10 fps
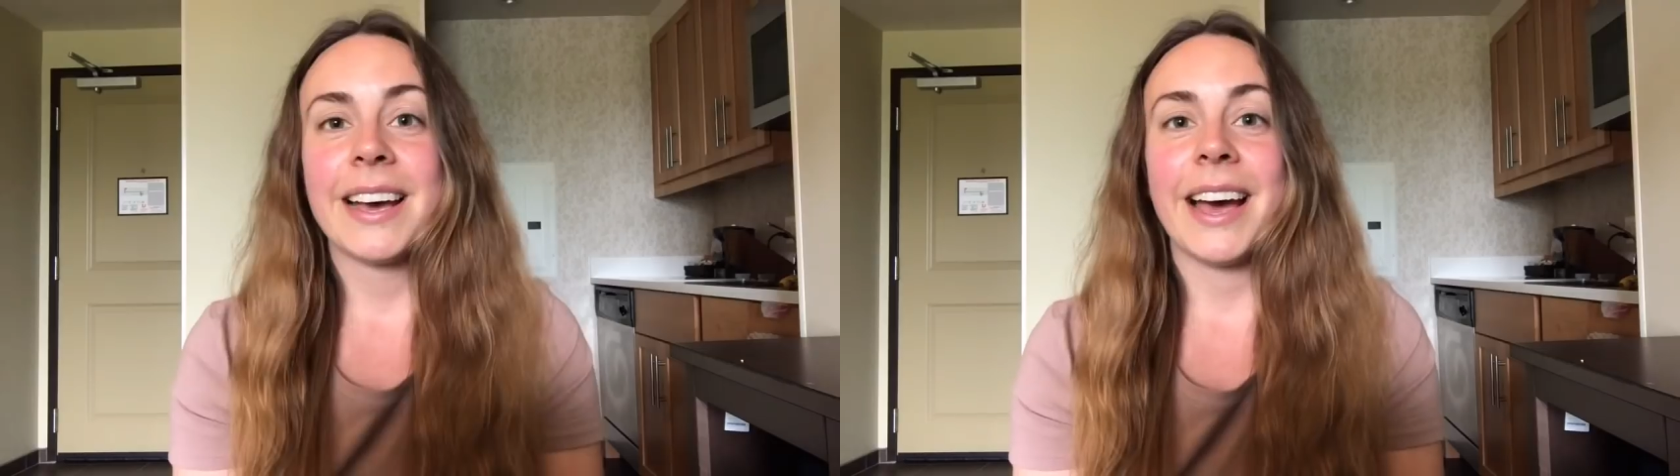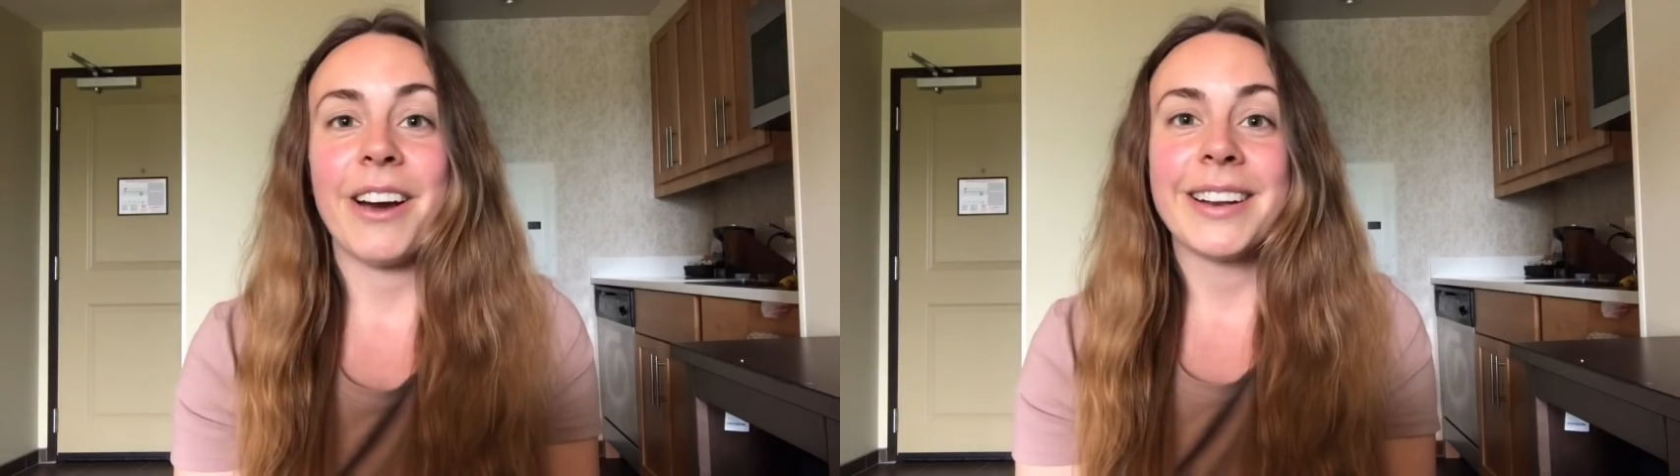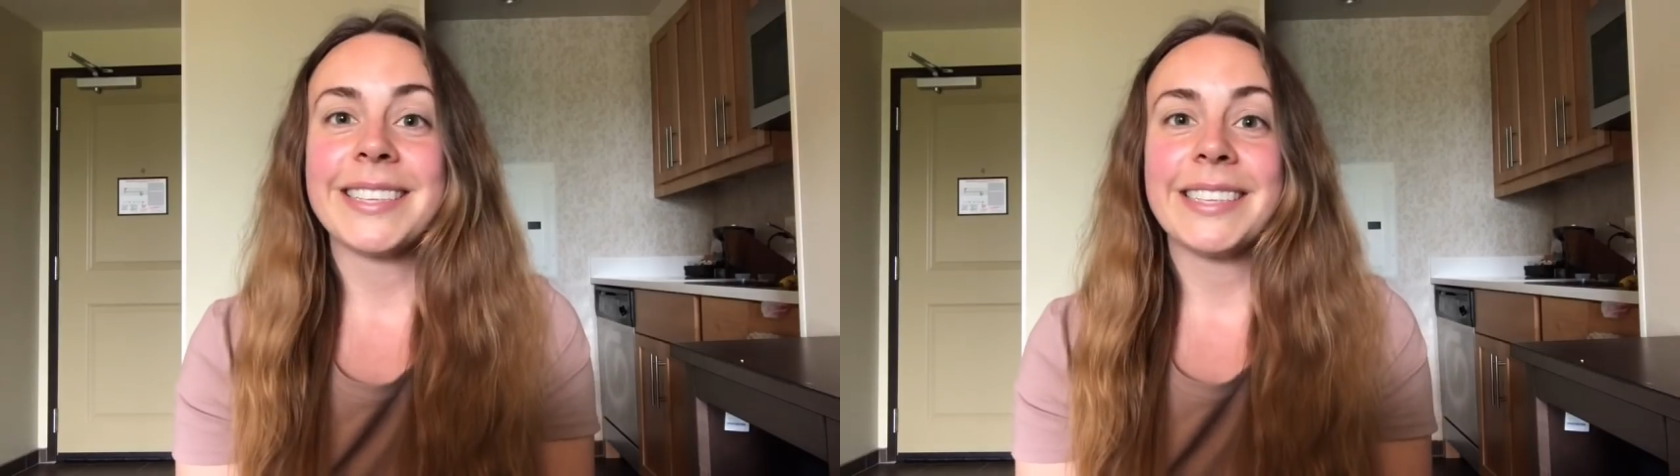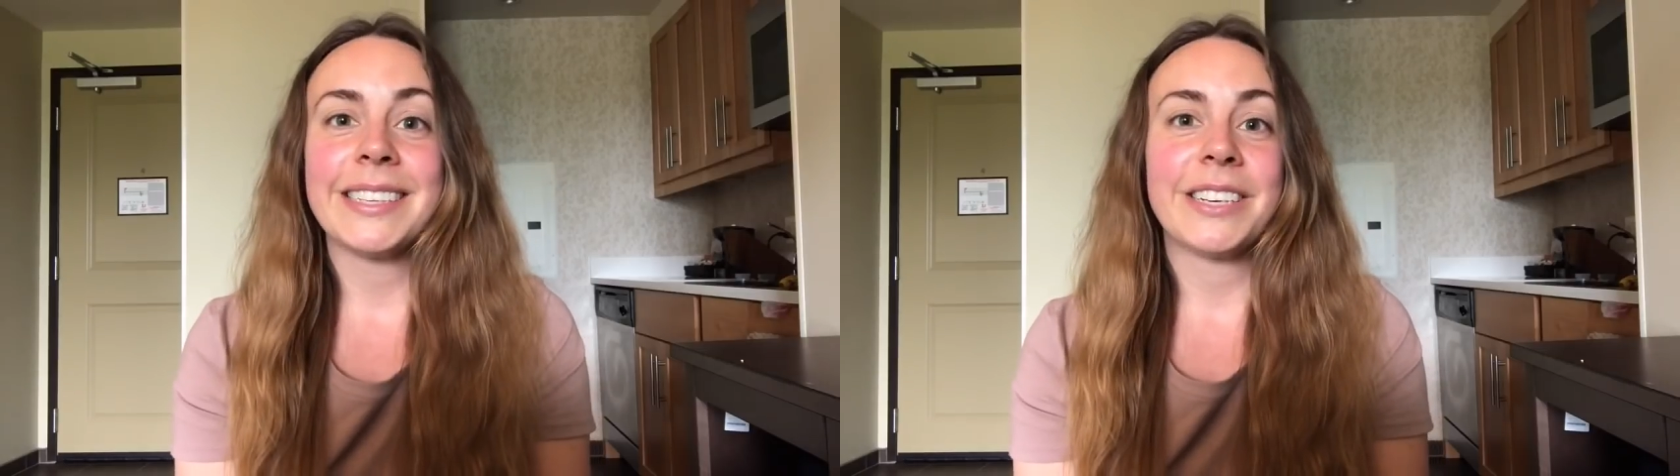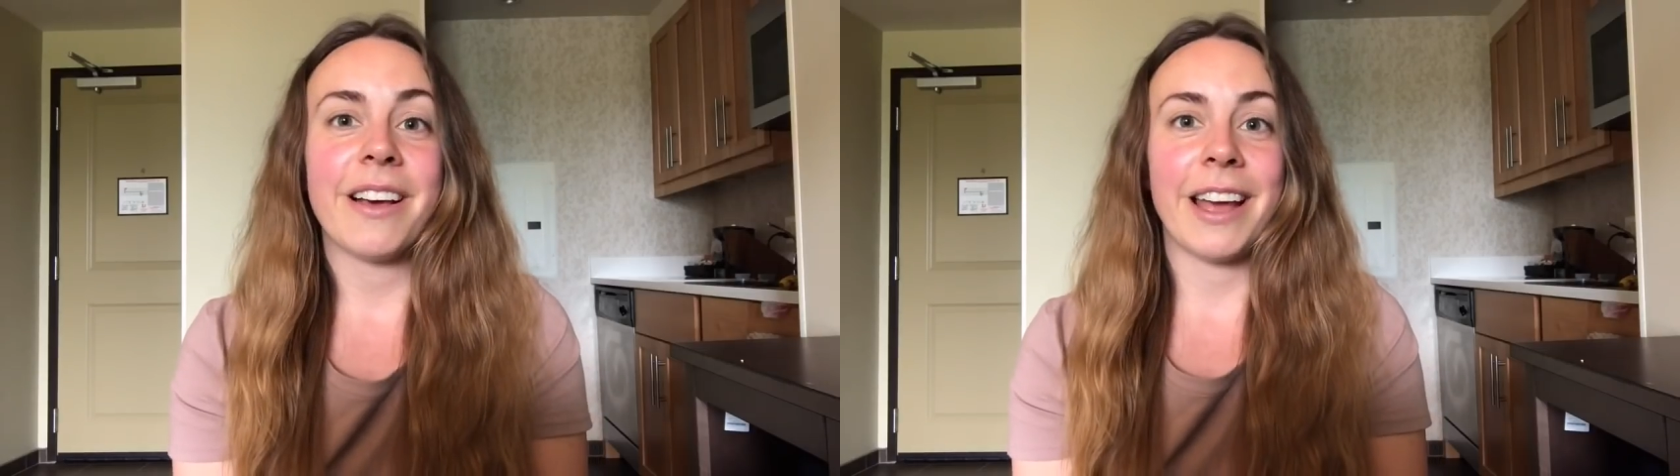I honestly
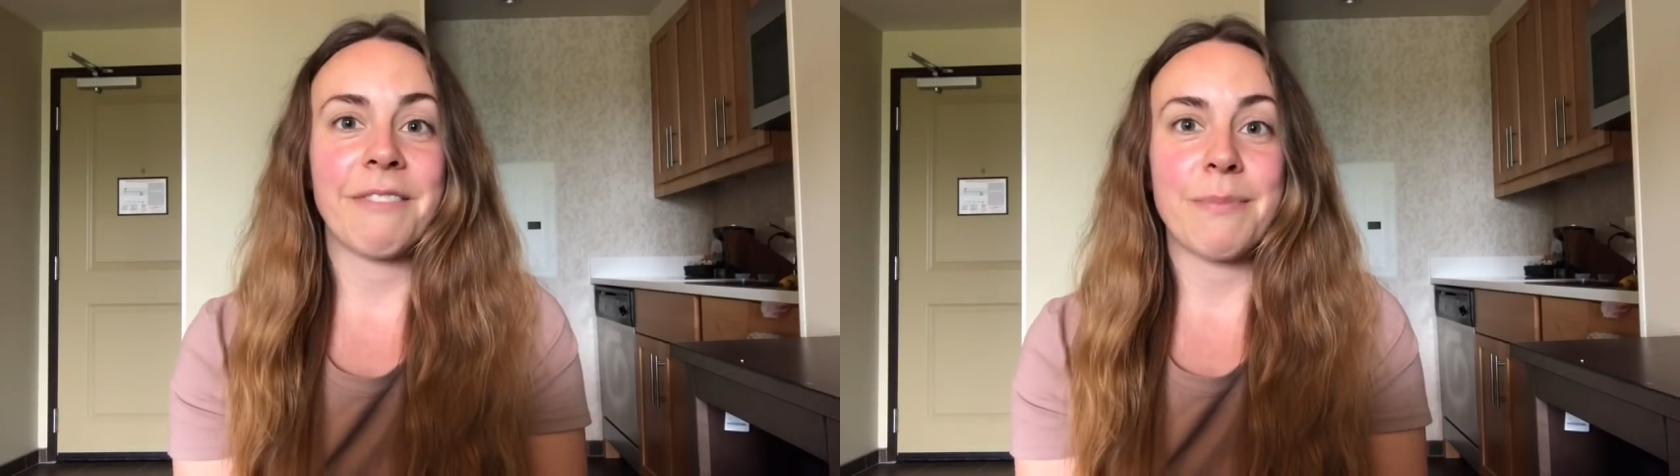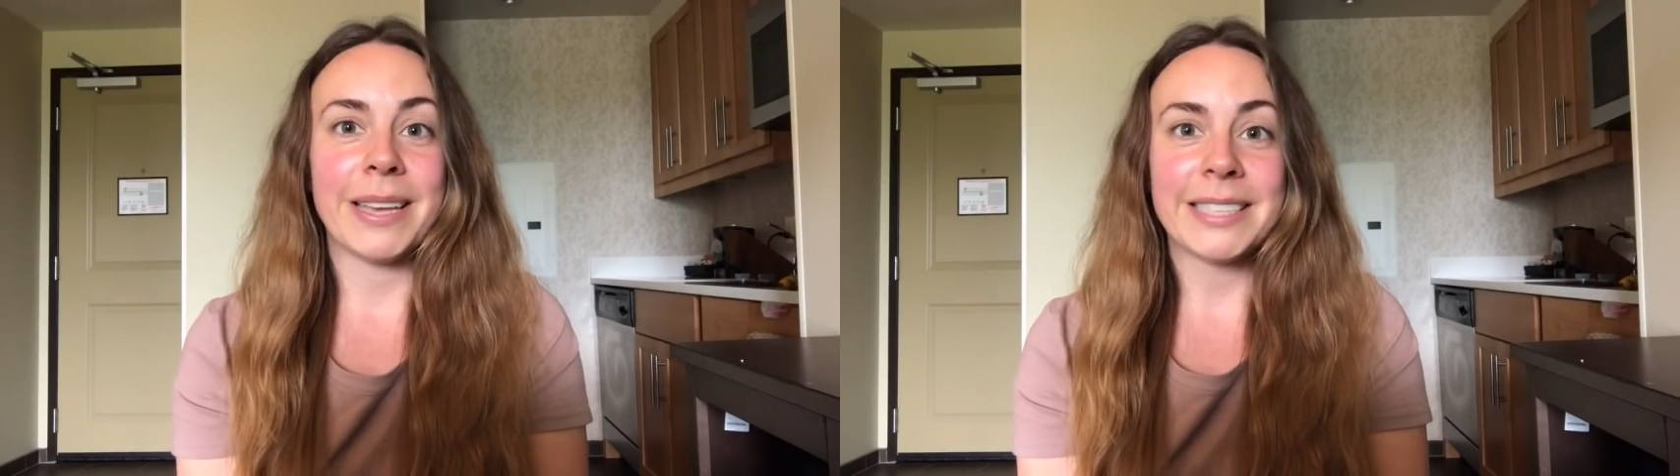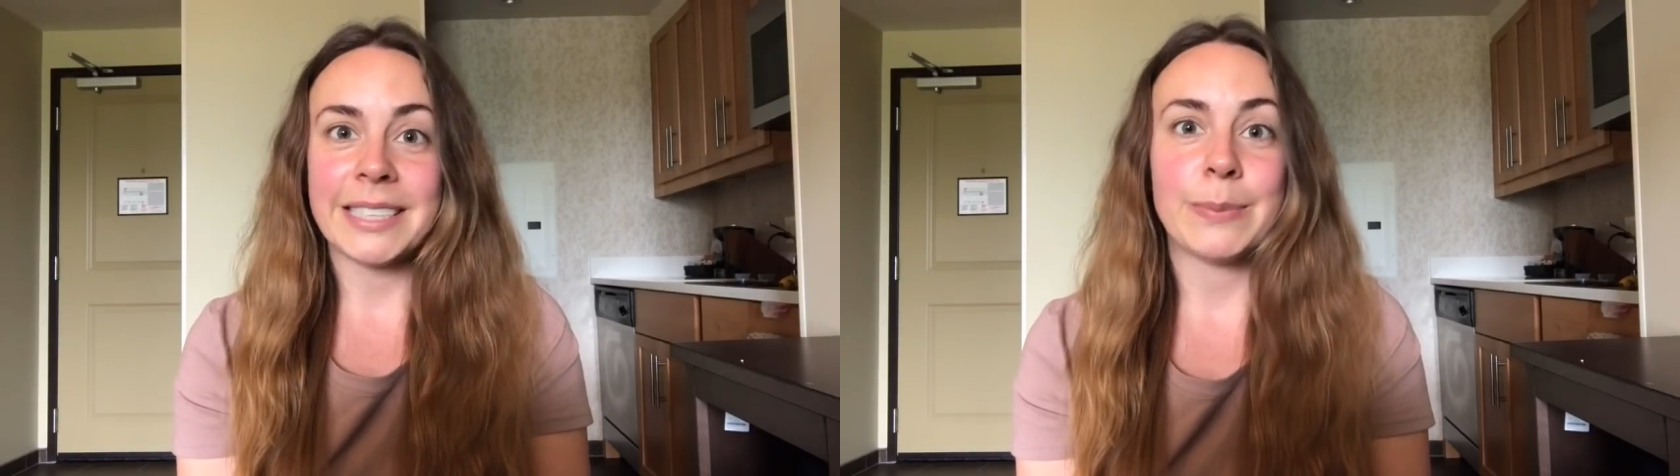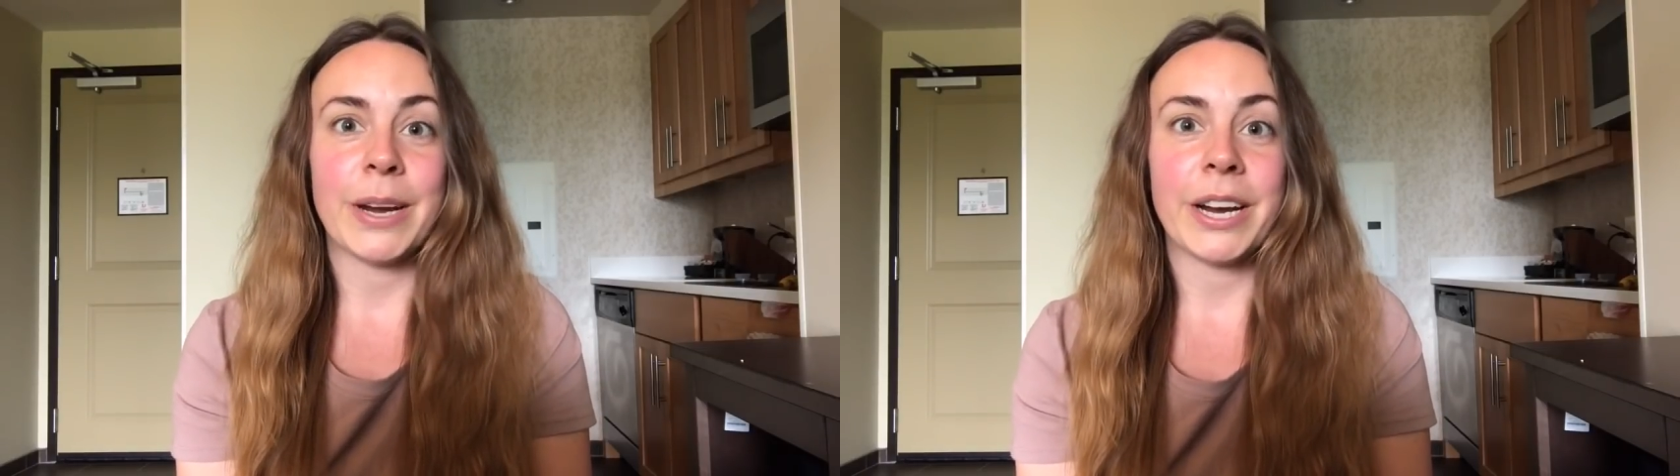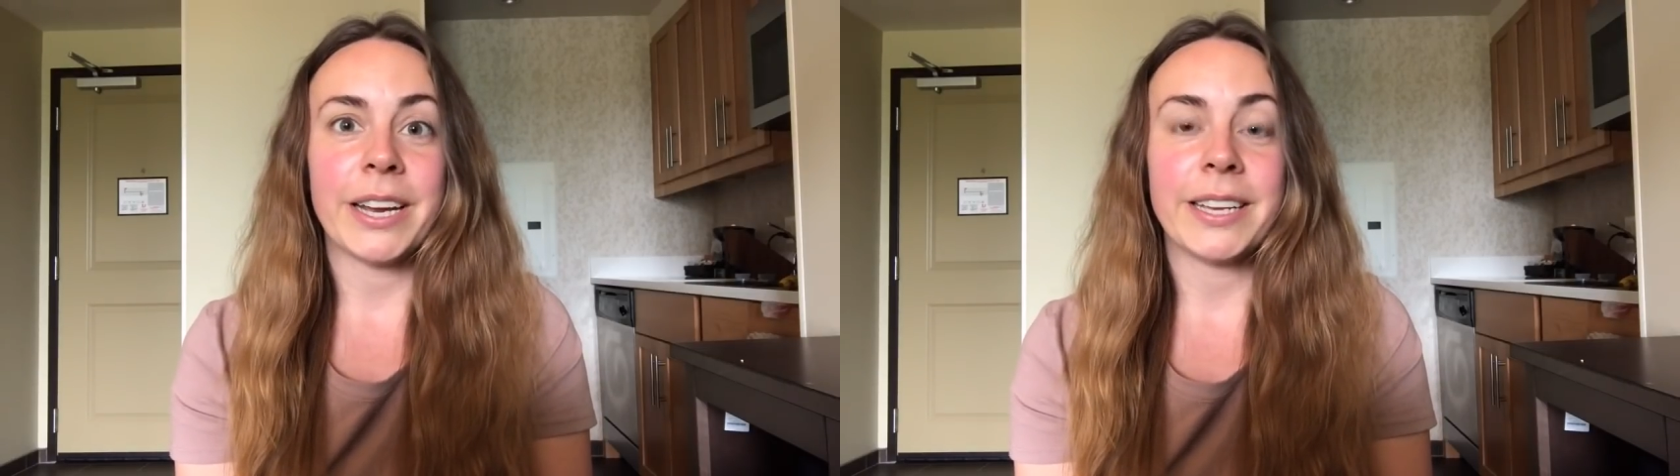did not have the best
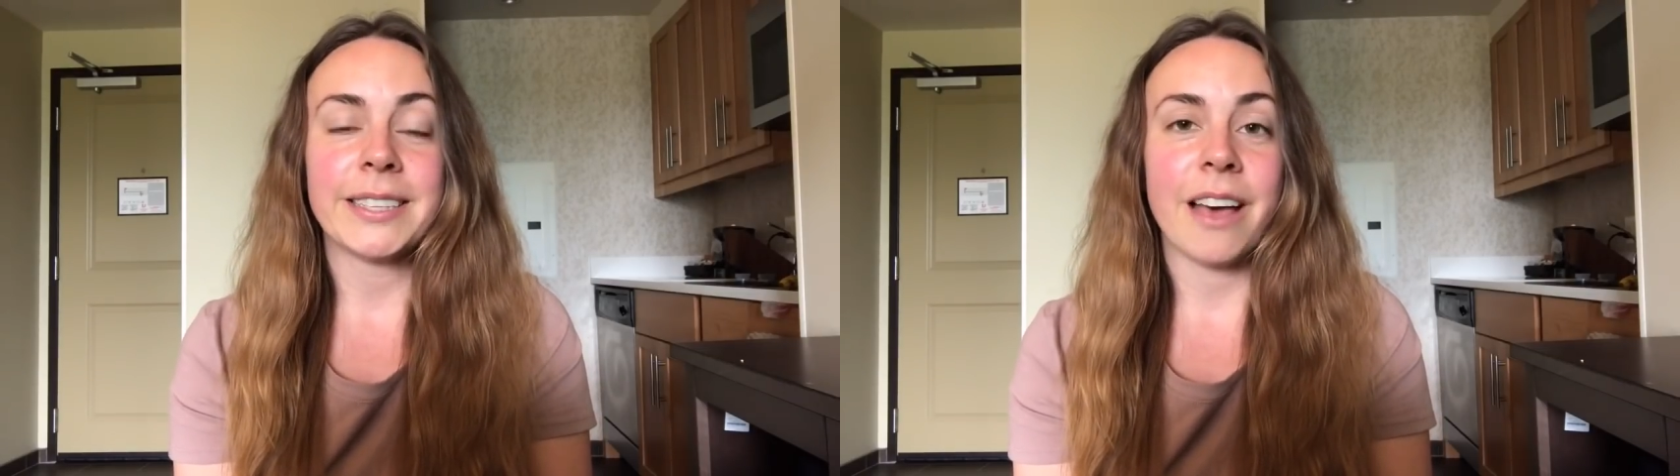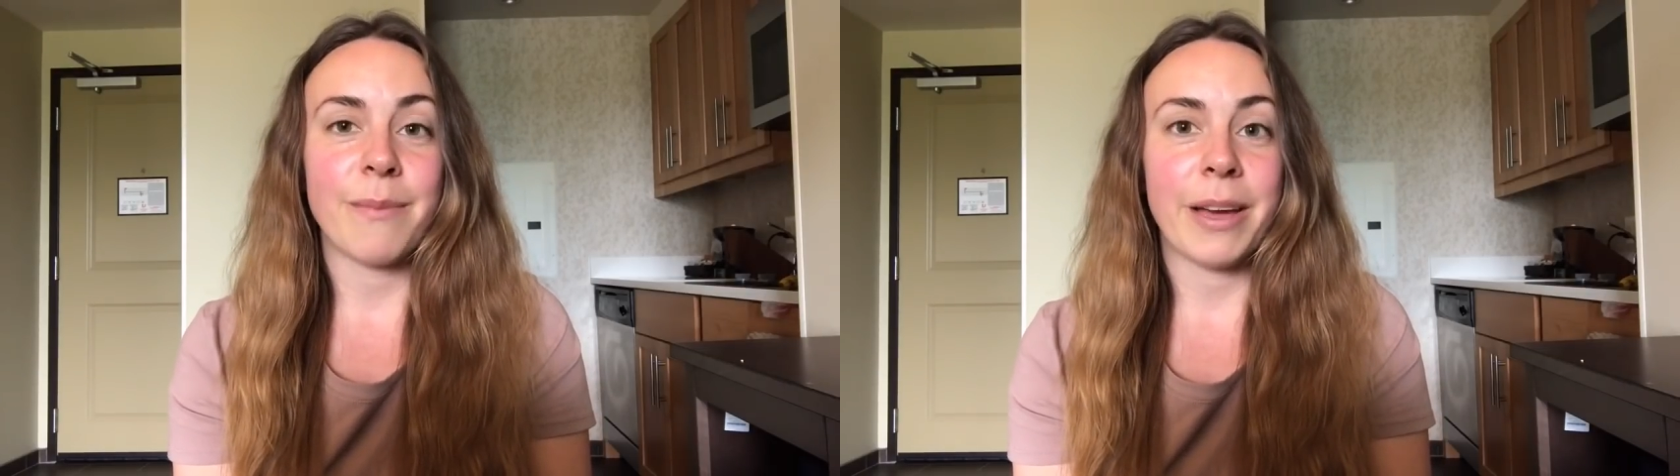experience on